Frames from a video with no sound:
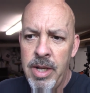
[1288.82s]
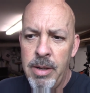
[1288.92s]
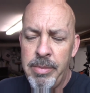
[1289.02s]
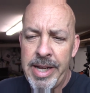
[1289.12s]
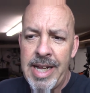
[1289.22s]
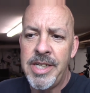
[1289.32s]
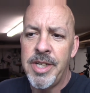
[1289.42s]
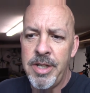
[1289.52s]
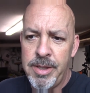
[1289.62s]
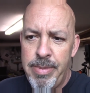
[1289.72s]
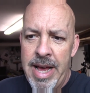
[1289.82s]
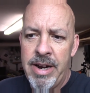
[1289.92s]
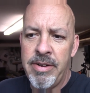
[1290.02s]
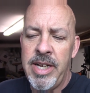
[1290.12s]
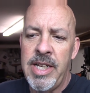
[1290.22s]
But I got to charge the
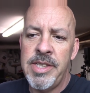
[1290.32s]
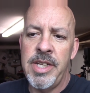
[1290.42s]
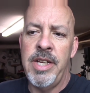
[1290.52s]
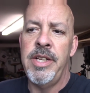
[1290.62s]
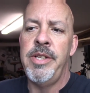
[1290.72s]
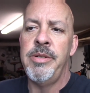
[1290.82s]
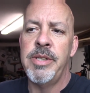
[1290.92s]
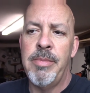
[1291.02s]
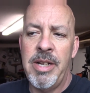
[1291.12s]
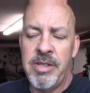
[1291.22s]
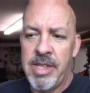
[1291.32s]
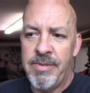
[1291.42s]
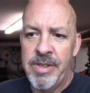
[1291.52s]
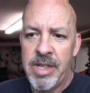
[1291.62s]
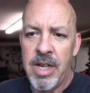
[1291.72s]
batteries and do some other
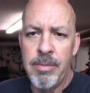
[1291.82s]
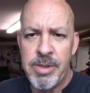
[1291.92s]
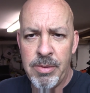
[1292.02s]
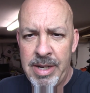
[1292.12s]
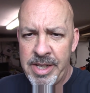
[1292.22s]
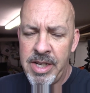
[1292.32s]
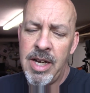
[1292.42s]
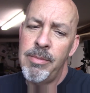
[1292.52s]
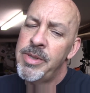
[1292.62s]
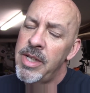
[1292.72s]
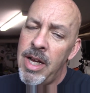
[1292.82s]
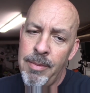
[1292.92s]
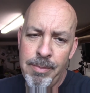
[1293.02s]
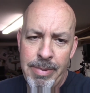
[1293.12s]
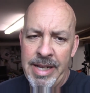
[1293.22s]
stuff in the Cub. So while the Cub's
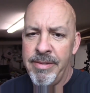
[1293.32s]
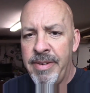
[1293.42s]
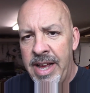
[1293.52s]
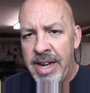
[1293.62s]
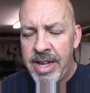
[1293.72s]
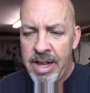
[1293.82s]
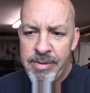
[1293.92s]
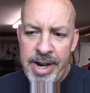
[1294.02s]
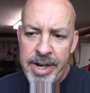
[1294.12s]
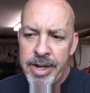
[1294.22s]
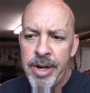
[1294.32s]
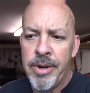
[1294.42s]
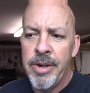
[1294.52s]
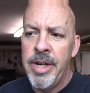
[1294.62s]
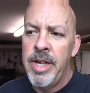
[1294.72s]
up by the van getting ready to
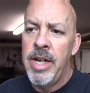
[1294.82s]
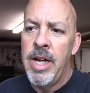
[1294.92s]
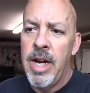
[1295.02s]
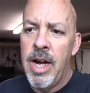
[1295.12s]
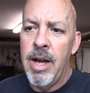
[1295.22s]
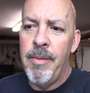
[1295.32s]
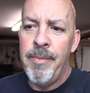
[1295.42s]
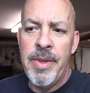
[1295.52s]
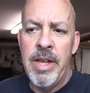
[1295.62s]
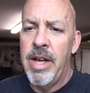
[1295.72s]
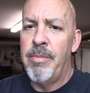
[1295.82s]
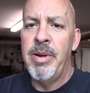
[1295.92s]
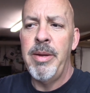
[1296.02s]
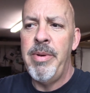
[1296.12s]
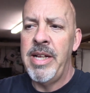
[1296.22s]
go, um, I'll
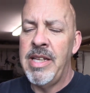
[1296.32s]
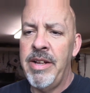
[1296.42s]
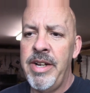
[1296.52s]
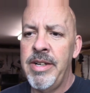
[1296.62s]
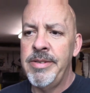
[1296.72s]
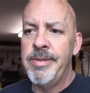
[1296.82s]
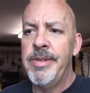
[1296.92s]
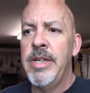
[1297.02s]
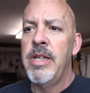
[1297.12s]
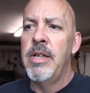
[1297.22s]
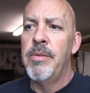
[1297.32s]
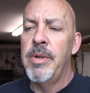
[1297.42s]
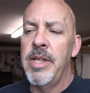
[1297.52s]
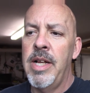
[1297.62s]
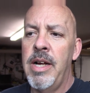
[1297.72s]
bring it back down here.
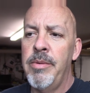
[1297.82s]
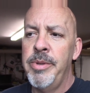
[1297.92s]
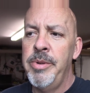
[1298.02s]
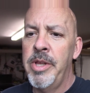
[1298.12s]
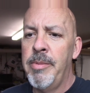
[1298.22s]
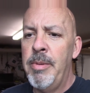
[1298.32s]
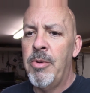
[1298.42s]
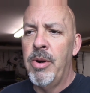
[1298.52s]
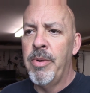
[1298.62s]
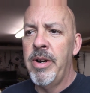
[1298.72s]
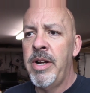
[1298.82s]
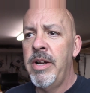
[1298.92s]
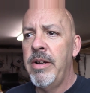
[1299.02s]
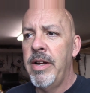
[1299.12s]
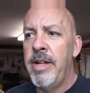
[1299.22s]
We'll uh, we'll do a little bit more work
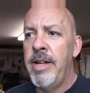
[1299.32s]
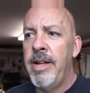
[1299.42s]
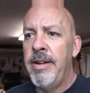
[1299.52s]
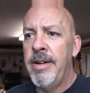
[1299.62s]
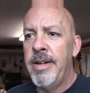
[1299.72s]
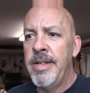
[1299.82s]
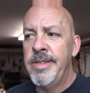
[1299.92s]
and then. Uh,